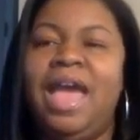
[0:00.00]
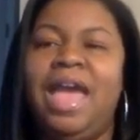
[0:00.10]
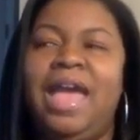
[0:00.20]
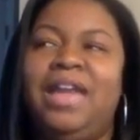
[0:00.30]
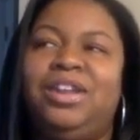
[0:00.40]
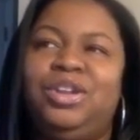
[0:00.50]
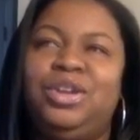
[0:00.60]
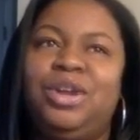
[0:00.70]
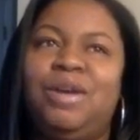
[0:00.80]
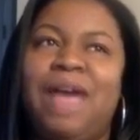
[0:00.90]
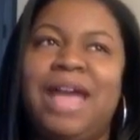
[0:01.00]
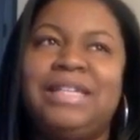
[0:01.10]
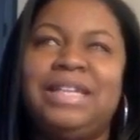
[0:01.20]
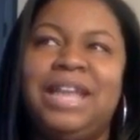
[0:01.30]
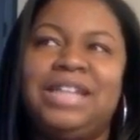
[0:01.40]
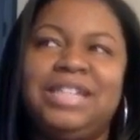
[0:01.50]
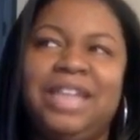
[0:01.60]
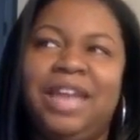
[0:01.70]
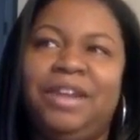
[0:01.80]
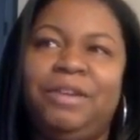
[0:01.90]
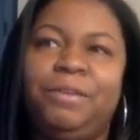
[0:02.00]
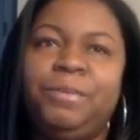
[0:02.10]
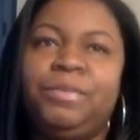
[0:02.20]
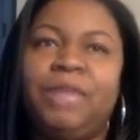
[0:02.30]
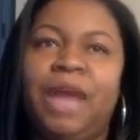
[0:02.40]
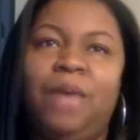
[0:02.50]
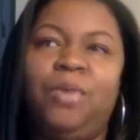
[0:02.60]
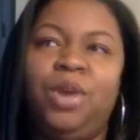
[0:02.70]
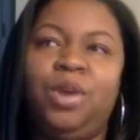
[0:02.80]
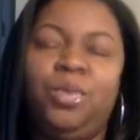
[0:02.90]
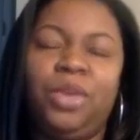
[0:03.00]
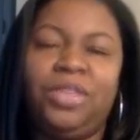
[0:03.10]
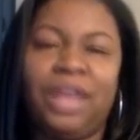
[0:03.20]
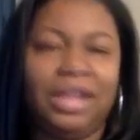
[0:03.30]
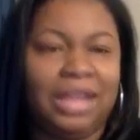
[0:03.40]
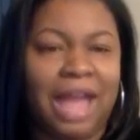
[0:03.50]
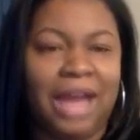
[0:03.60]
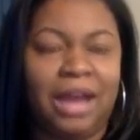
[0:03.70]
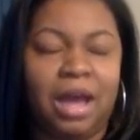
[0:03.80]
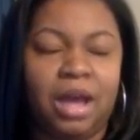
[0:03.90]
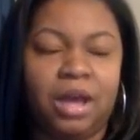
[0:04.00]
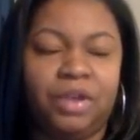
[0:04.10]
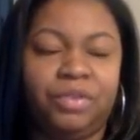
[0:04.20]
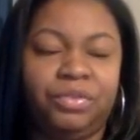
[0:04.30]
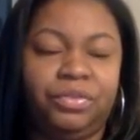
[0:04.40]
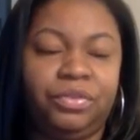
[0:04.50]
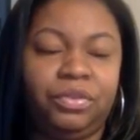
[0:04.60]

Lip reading: And, as an educator, I work with a lot of